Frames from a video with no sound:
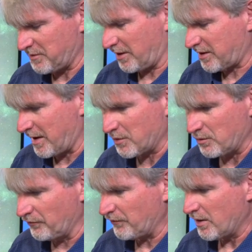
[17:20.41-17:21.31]
uh,
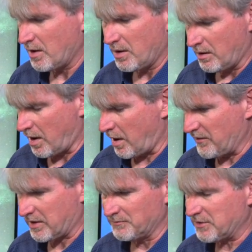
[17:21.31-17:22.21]
chemicals. Uh,
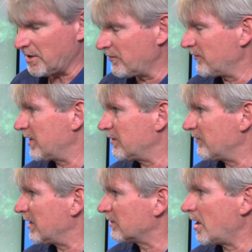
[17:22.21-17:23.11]
they come together, they,
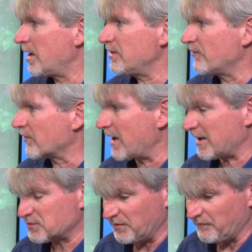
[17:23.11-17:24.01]
they ignite. They're
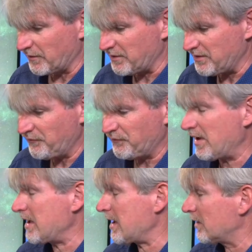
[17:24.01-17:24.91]
actually very easy
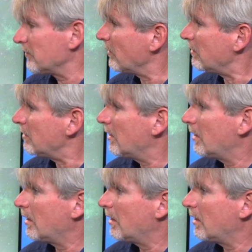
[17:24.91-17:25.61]
to handle.